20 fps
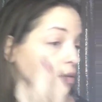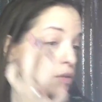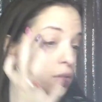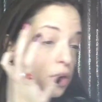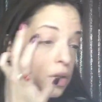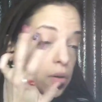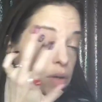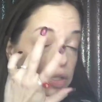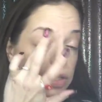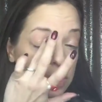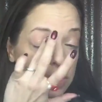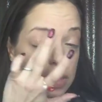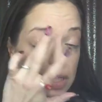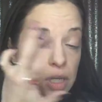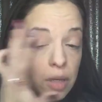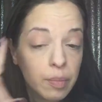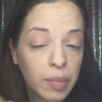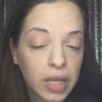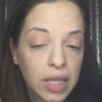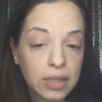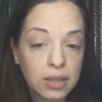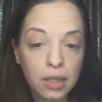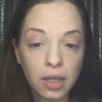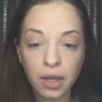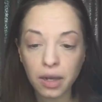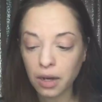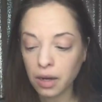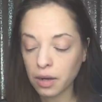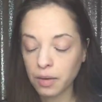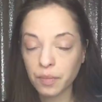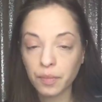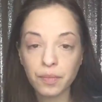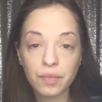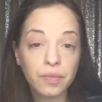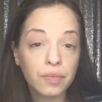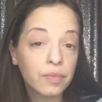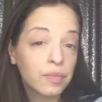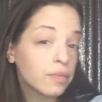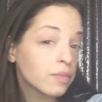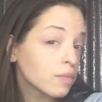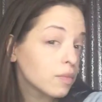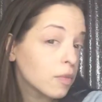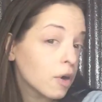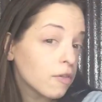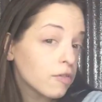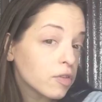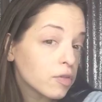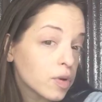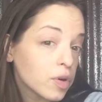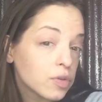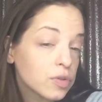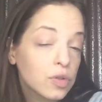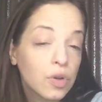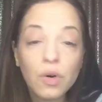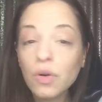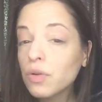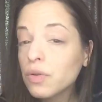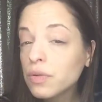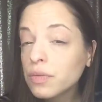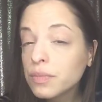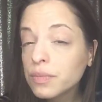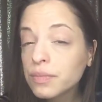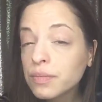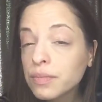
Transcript: So it's just like a base layer of the rose gold.